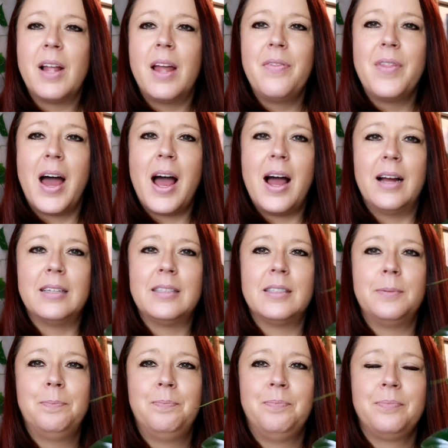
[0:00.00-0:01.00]
And
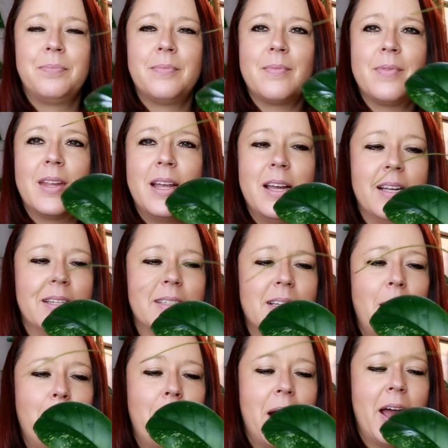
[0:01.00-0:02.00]
that
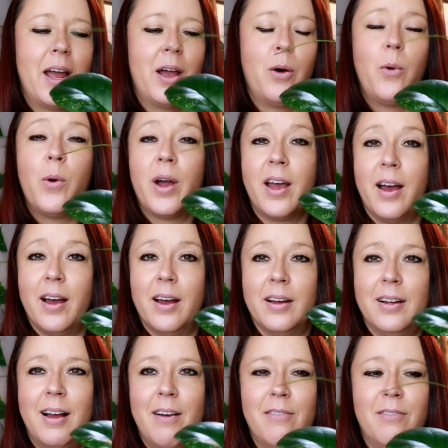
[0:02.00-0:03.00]
is my Hoya